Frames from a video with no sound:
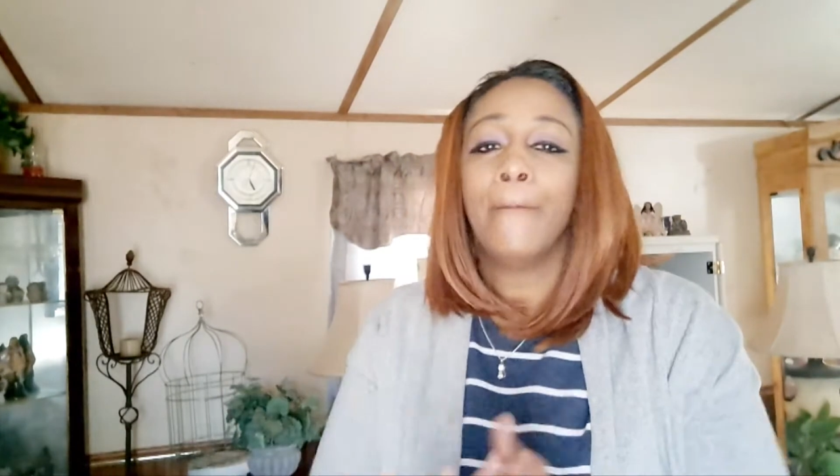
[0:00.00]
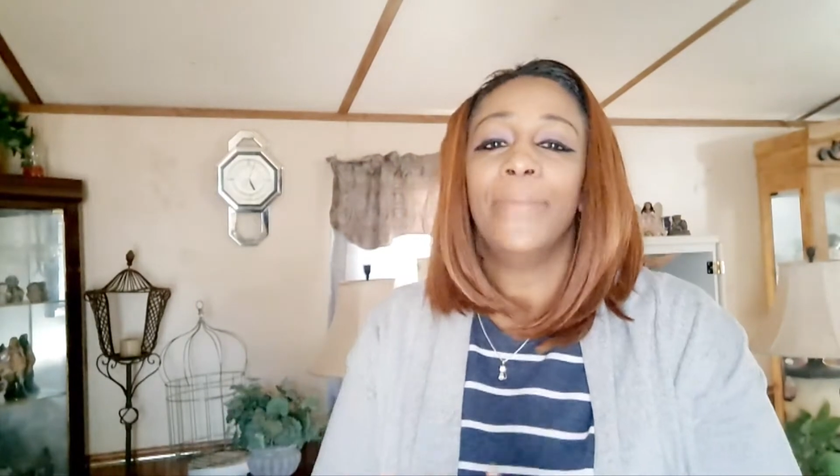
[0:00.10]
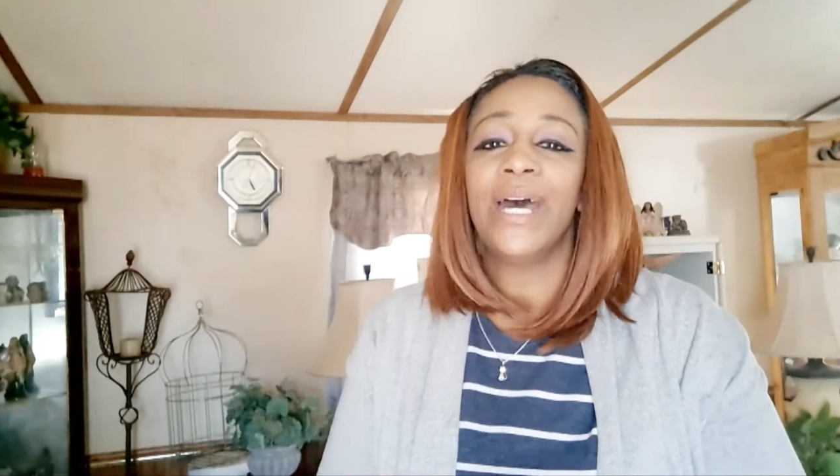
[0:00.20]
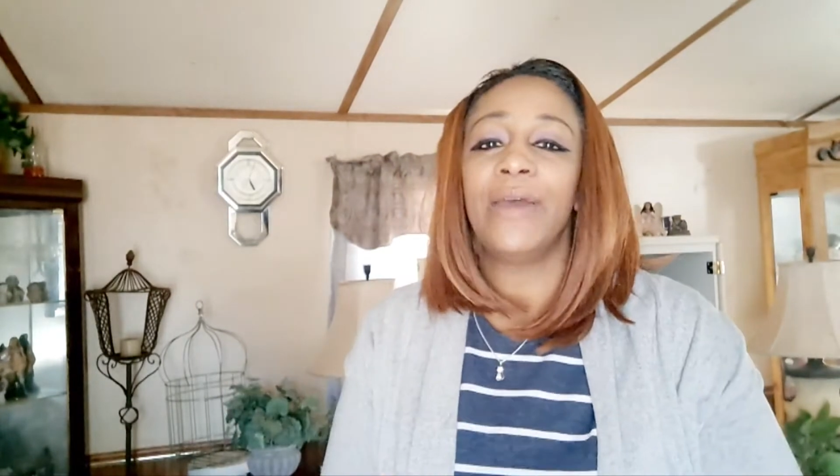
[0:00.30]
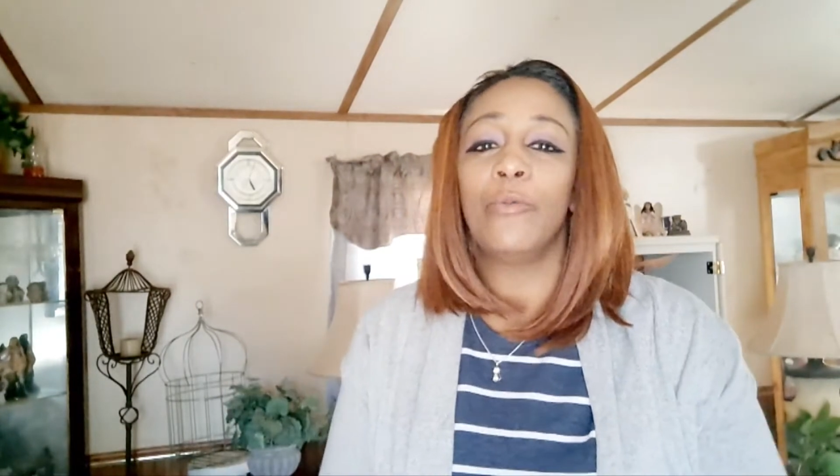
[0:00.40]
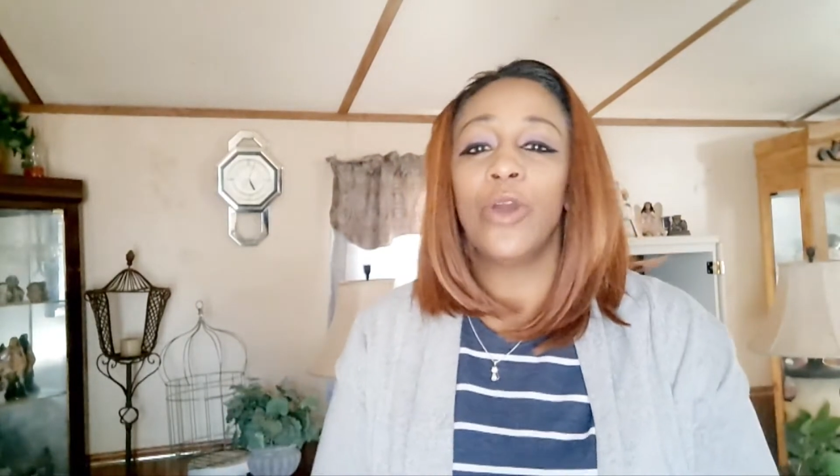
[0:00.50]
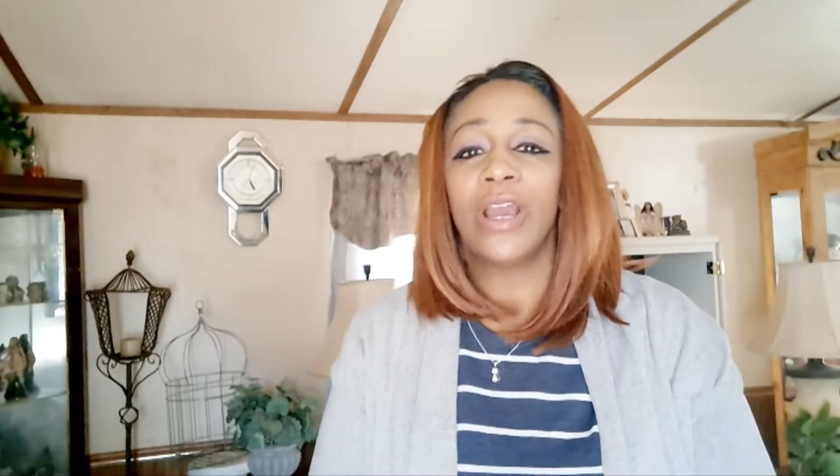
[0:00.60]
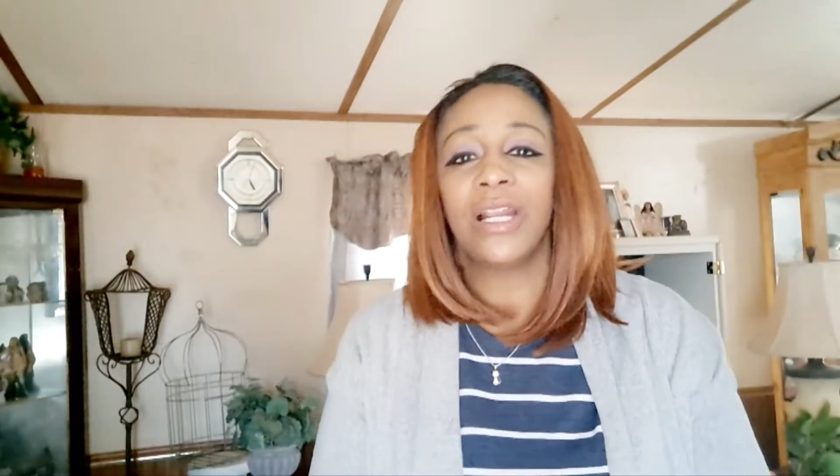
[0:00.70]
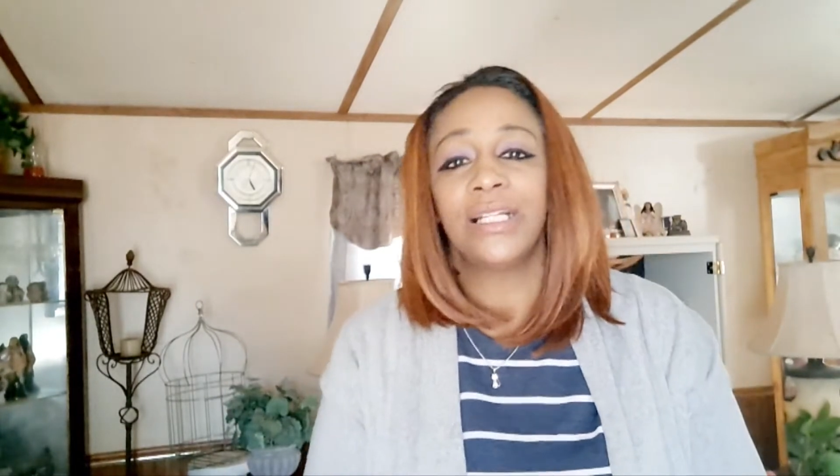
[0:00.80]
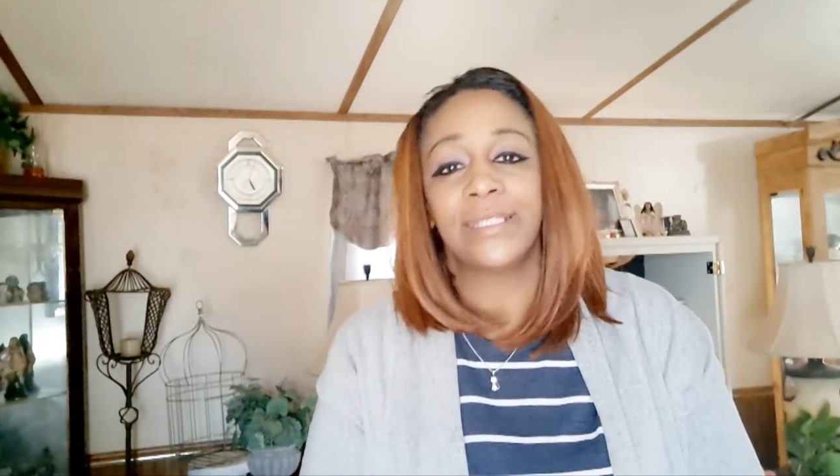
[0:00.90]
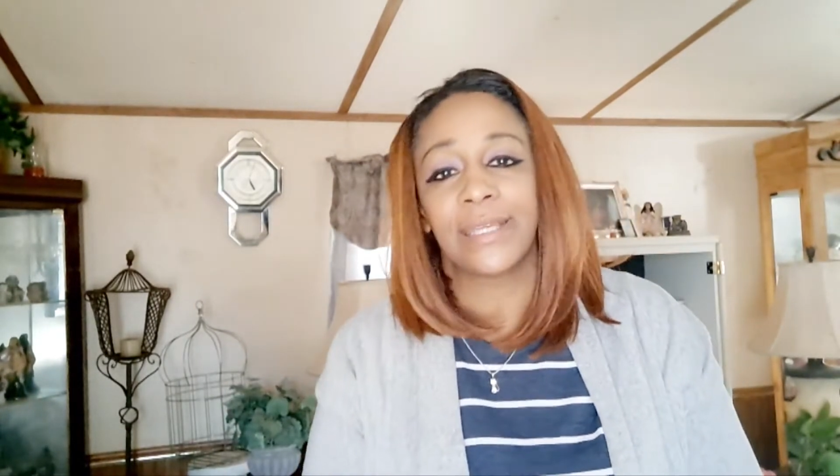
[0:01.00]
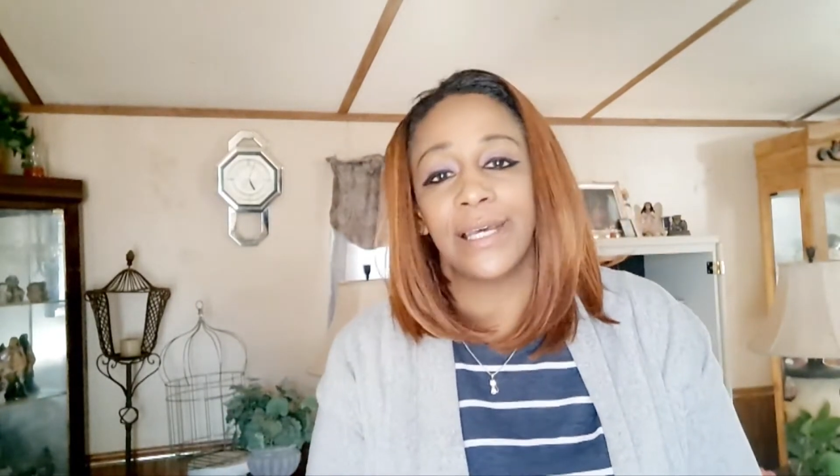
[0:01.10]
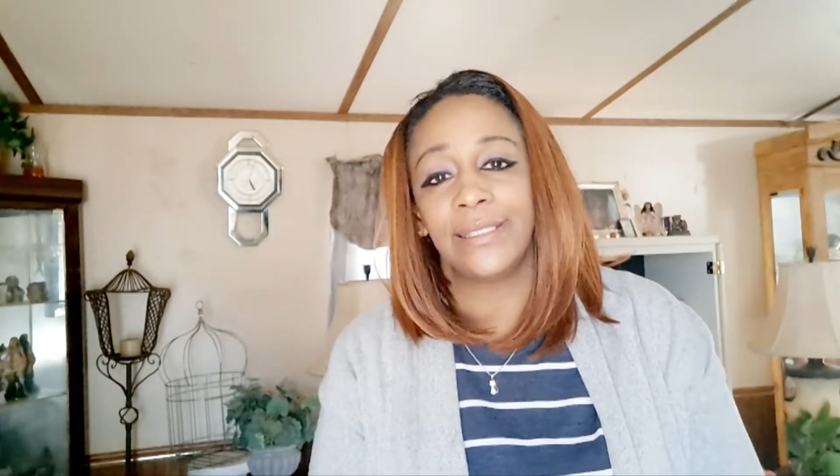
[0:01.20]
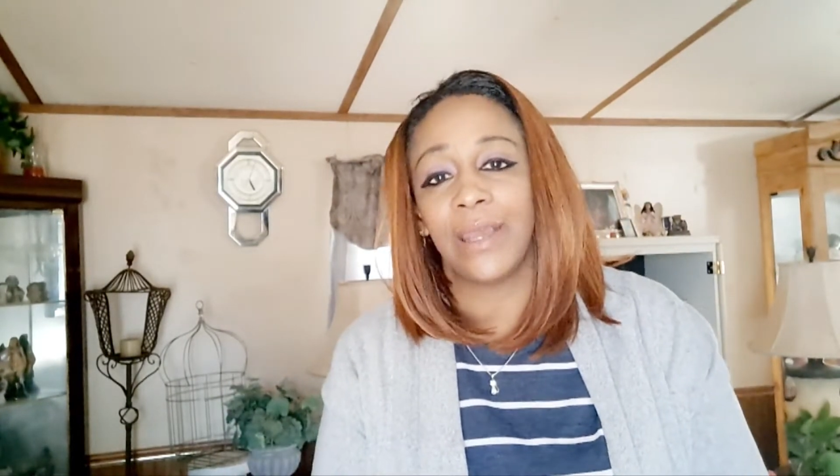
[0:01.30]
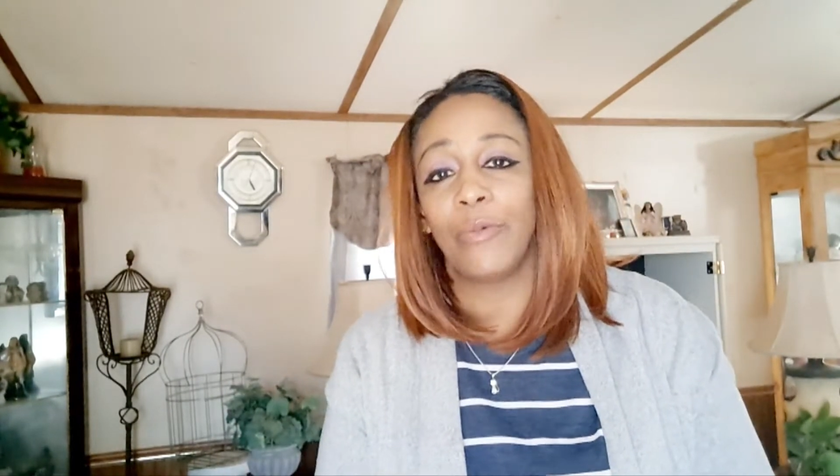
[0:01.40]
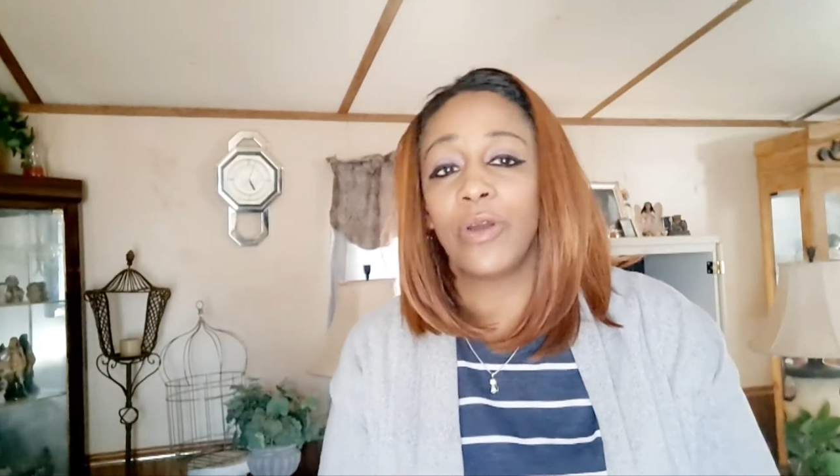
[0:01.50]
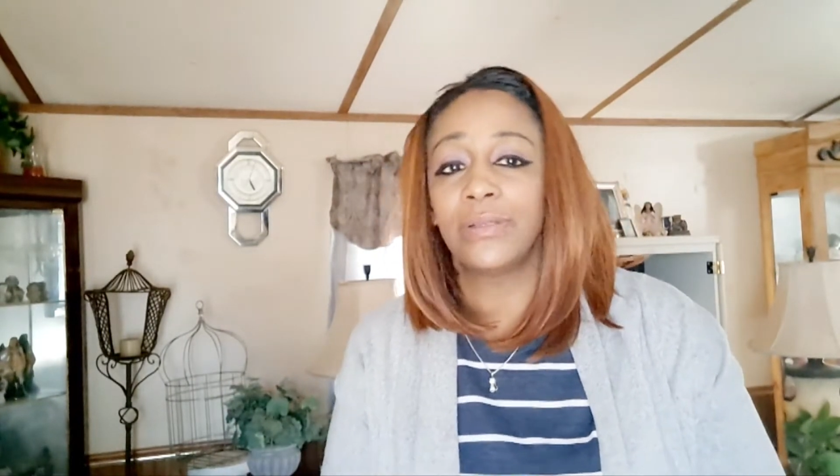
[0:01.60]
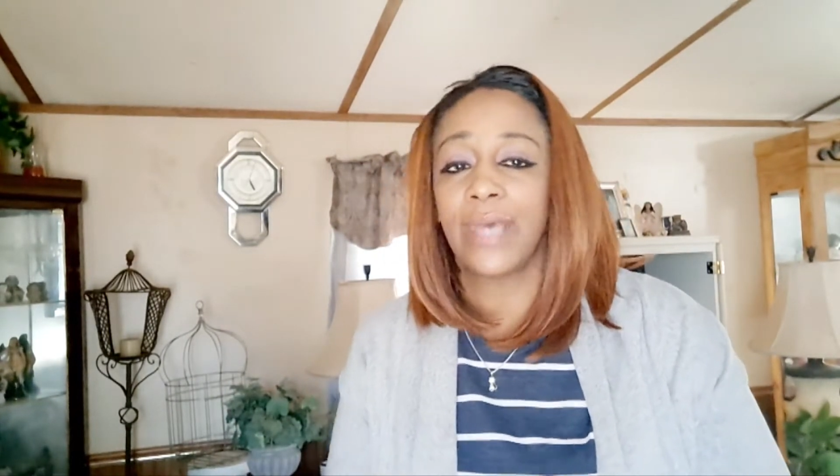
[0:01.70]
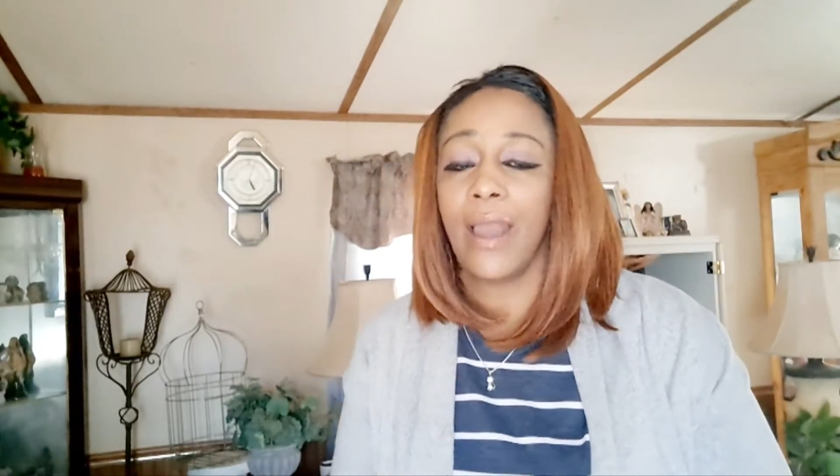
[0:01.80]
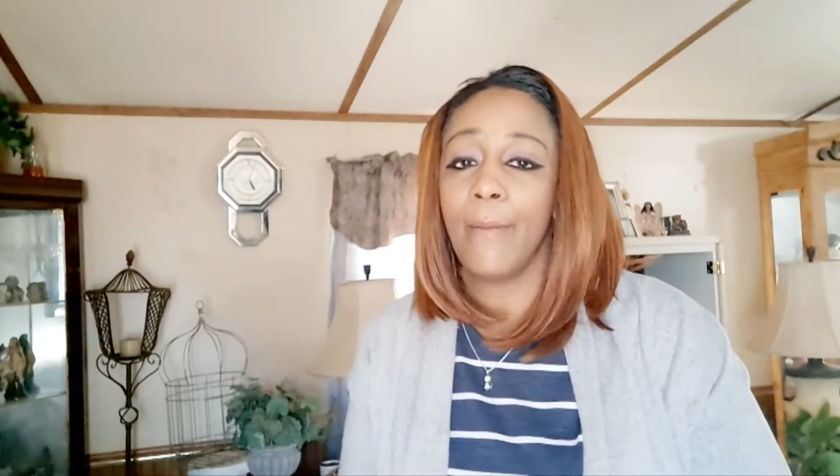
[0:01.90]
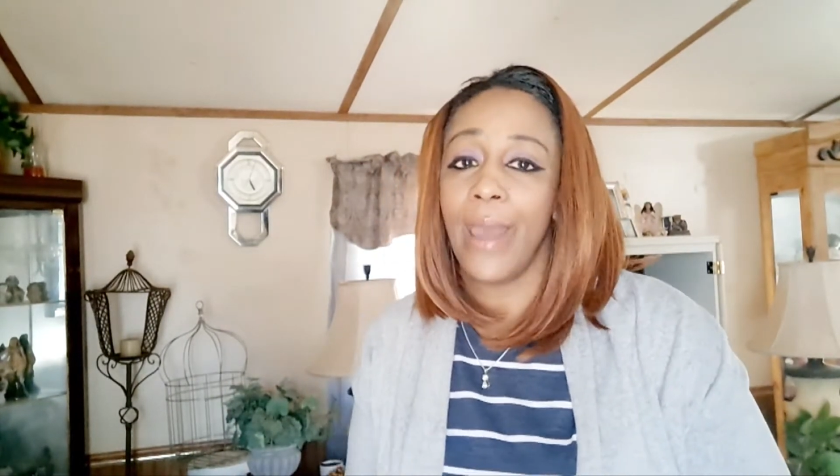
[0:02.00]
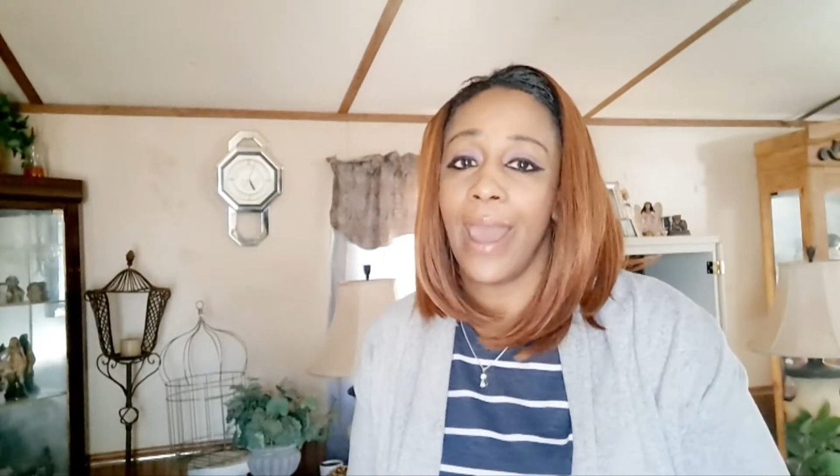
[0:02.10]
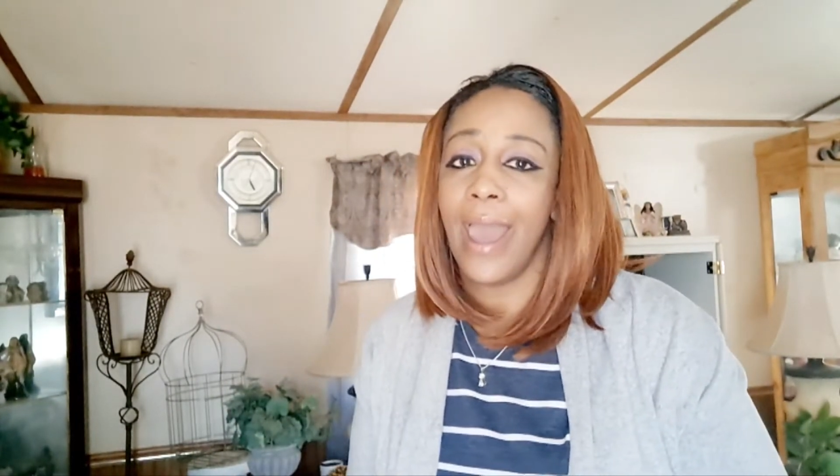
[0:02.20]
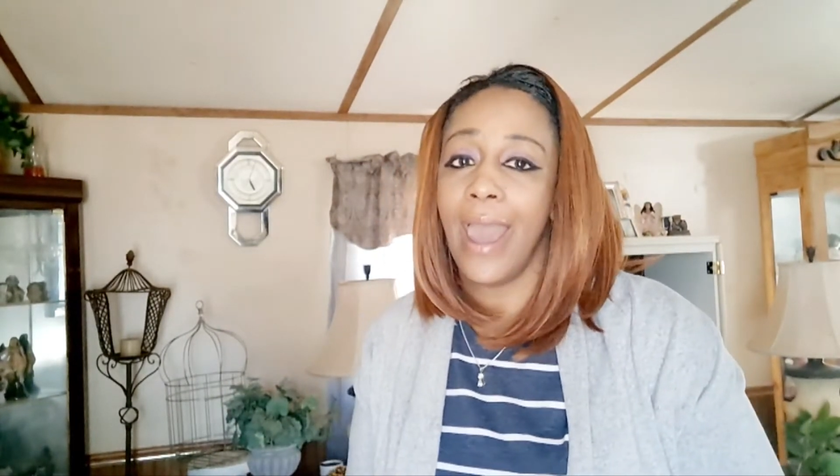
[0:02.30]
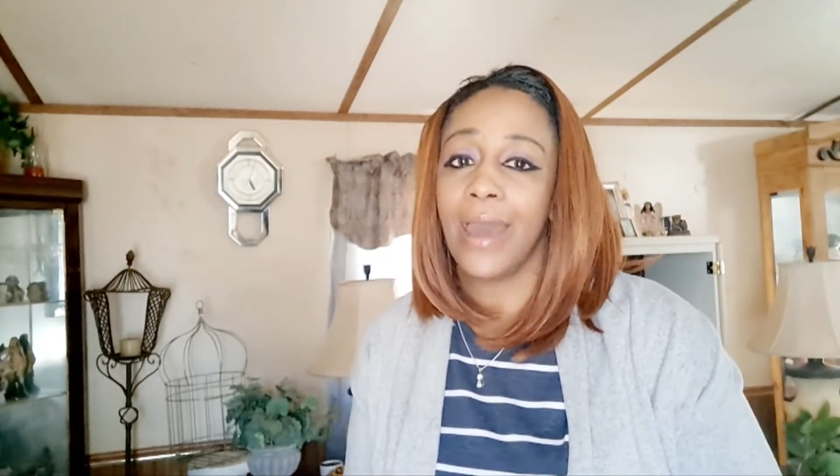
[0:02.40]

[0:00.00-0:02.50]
But we're going to discuss and we're going to talk about